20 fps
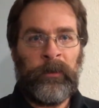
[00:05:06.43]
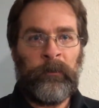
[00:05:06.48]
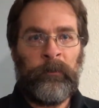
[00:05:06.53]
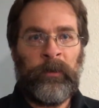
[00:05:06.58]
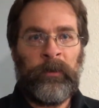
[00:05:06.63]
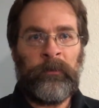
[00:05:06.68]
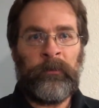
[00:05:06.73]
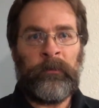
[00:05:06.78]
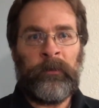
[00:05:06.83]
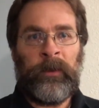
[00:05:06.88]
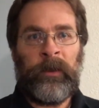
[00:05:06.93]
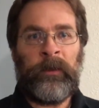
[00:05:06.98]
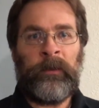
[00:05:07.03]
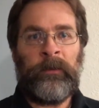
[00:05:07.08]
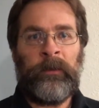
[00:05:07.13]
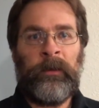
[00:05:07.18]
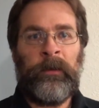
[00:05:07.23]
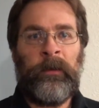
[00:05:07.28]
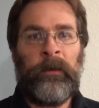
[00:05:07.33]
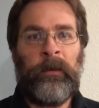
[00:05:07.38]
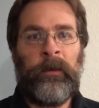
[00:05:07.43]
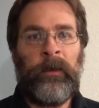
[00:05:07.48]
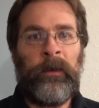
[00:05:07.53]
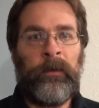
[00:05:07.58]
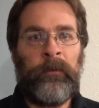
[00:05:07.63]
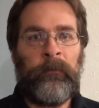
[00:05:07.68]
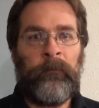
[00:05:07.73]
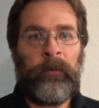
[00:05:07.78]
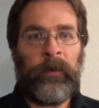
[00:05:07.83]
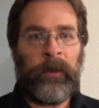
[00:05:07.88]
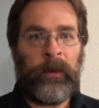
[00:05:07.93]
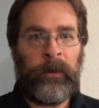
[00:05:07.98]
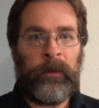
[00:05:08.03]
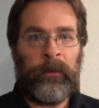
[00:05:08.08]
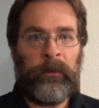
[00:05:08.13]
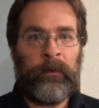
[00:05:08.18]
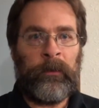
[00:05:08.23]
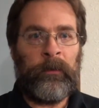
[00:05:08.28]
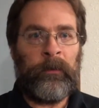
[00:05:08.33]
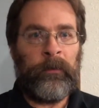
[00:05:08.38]
you're most likely to need a
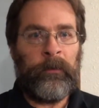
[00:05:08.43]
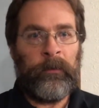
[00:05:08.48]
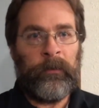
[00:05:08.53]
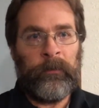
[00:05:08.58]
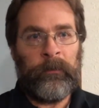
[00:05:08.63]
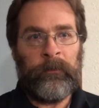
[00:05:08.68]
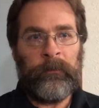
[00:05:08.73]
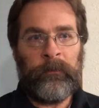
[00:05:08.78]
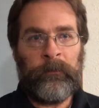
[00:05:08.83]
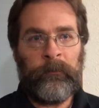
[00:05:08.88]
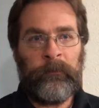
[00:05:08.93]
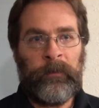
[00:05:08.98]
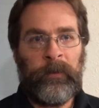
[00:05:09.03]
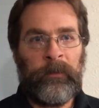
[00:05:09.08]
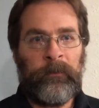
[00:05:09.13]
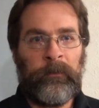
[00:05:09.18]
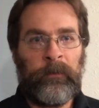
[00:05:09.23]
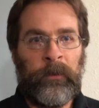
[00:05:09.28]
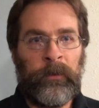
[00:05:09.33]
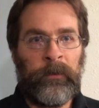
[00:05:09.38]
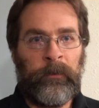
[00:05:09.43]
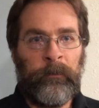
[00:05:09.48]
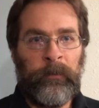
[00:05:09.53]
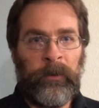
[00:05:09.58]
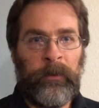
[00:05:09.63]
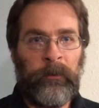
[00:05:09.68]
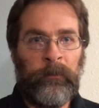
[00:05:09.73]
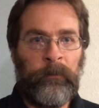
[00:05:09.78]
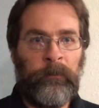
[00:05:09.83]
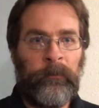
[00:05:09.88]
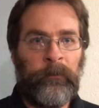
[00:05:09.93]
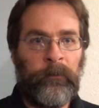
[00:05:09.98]
fire is it's going to be